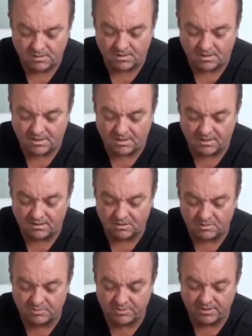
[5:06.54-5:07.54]
Ah, it looks
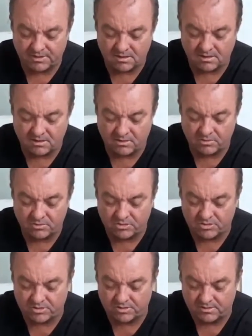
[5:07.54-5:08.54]
pretty
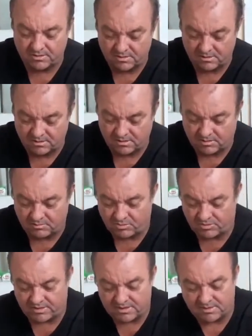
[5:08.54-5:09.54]
close,
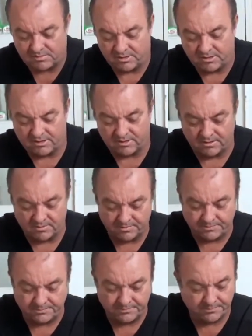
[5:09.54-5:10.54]
pretty similar.
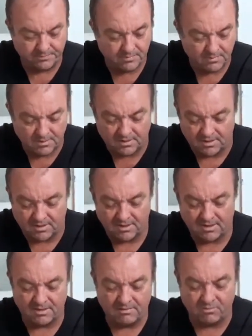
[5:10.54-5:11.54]

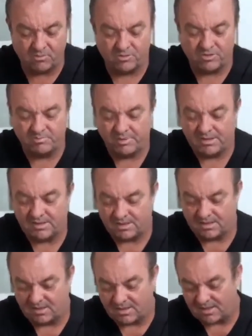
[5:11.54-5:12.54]
And then of course
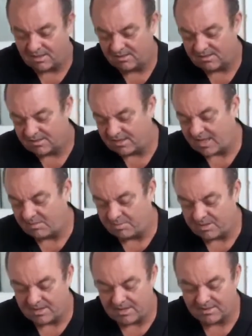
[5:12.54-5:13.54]
Bintang. Ah, it looks like the
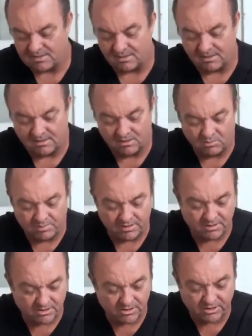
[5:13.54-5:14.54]
IPA is a little bit
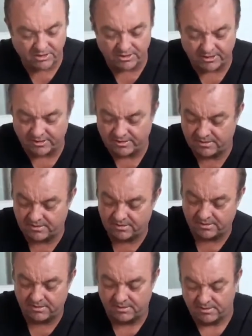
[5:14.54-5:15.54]
darker
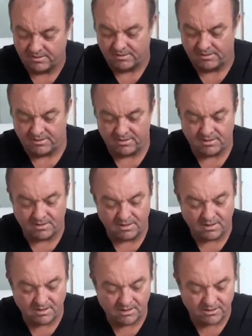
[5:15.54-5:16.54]
than the
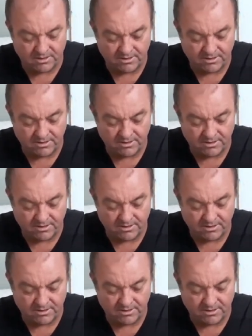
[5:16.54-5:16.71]
lager.